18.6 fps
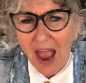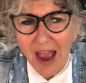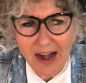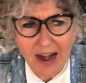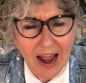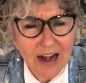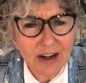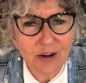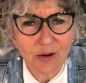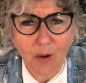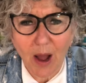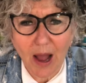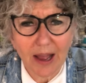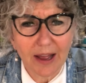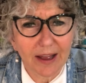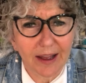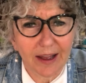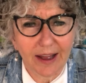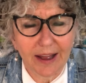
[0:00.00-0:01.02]
And I don't know uh,
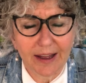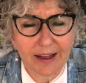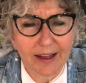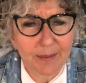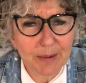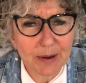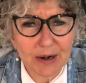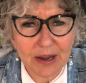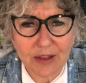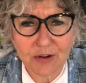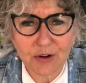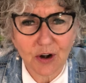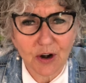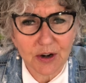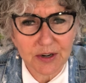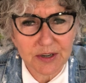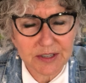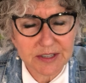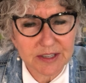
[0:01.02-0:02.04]
about other
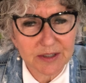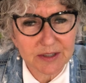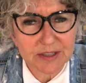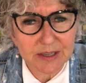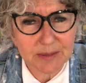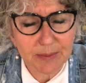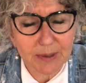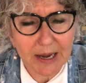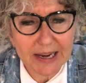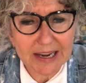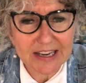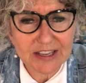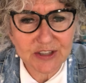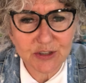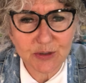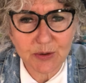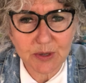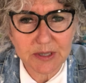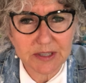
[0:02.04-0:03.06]
artists out there, but I get
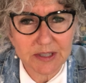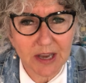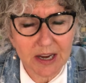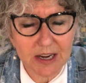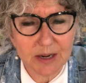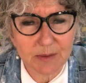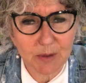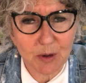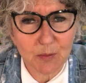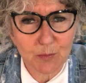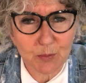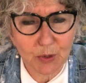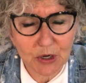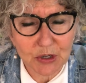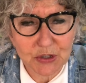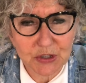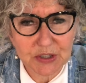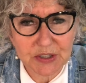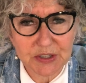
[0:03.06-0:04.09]
so excited about
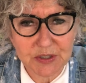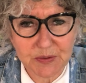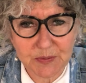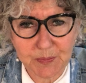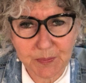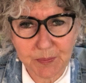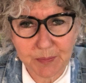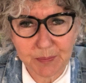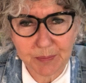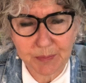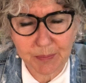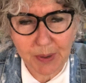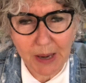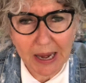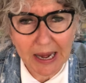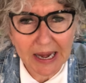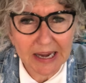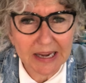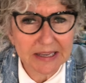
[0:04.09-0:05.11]
brushes and
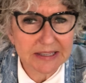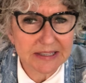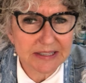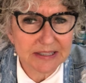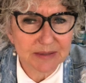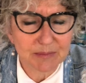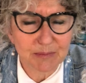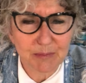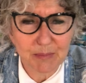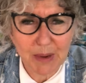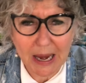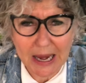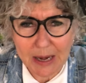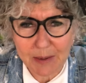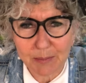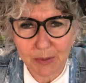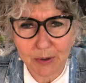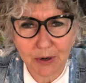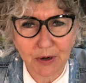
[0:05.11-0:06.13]
paints and
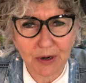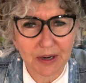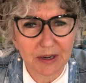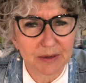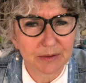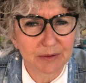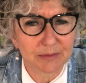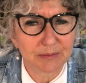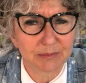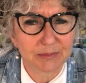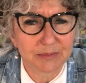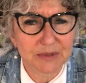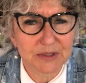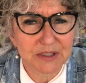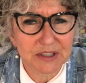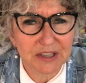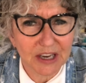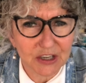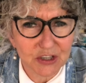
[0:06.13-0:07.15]
paper and
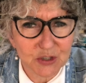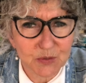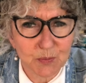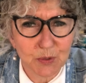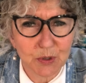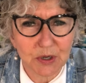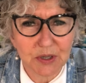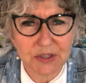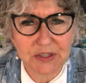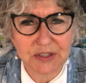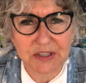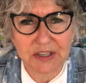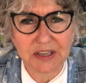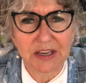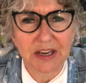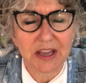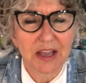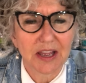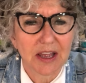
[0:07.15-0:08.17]
sketchbooks.
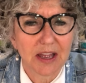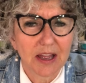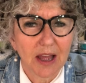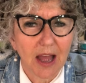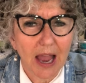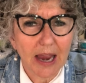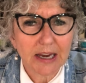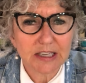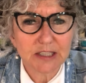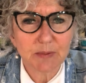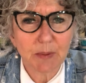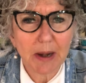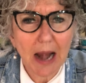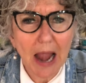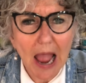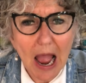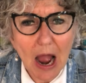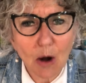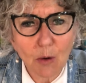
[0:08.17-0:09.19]
And I could spend
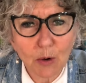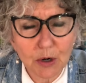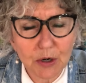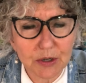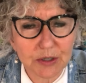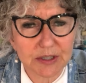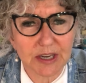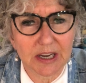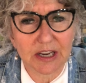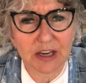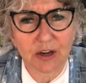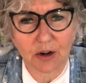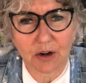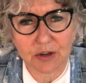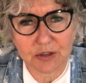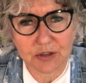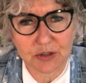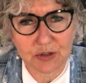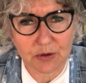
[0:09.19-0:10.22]
hours in an
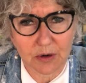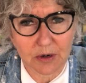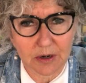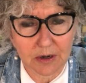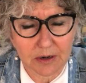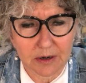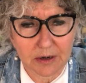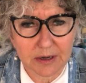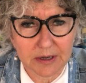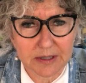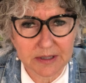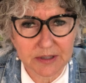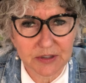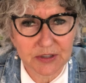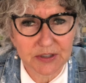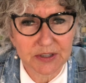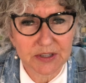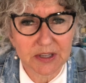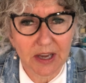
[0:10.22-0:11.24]
art store. It's
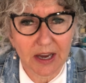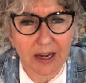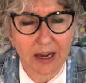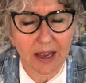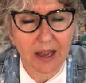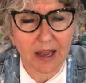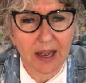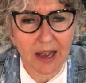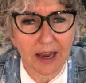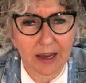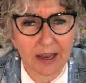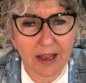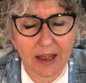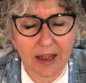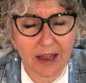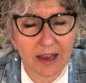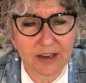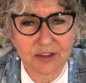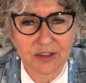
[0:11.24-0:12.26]
just like, I,
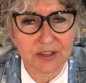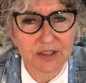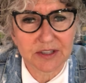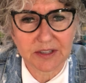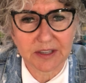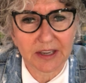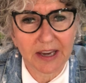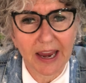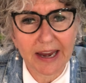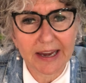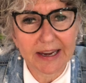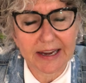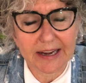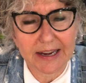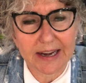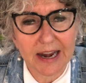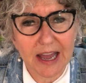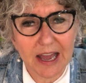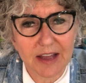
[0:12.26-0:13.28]
I just can't get
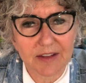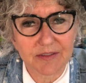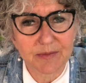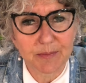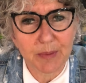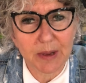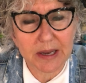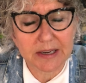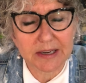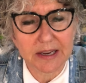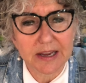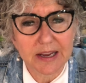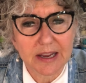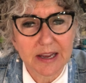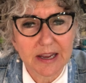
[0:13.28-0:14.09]
enough. But